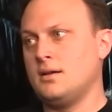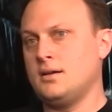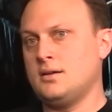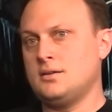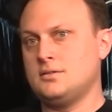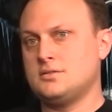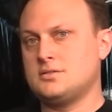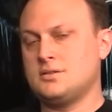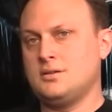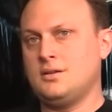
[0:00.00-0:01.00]
And
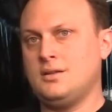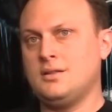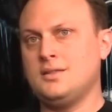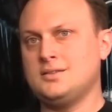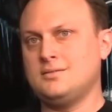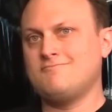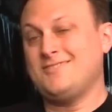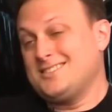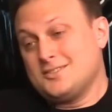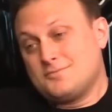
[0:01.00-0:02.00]

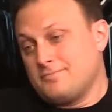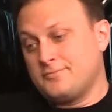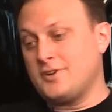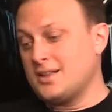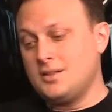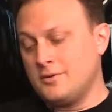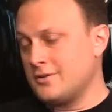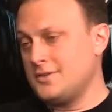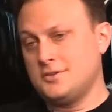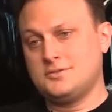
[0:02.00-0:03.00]
this is frankly one
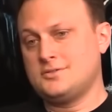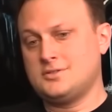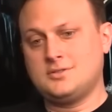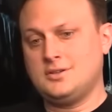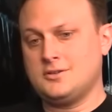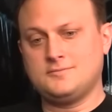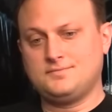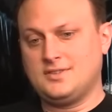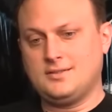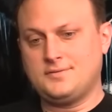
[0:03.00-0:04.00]
of those,
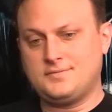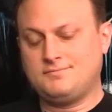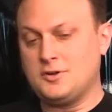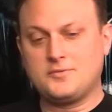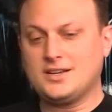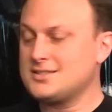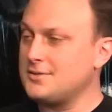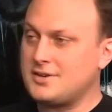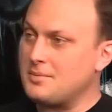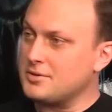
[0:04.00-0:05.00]
don't fix it
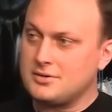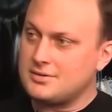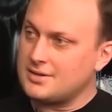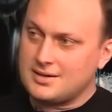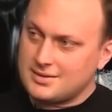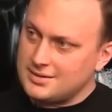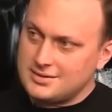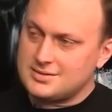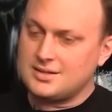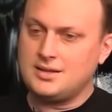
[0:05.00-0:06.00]
if it ain't broke kind of
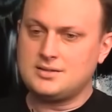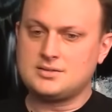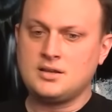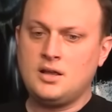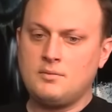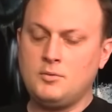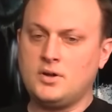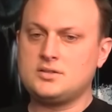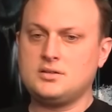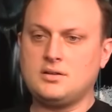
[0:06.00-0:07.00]
things. We
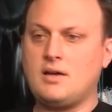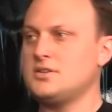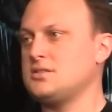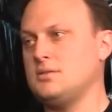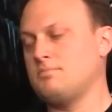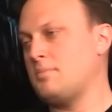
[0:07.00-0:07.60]
want to obviously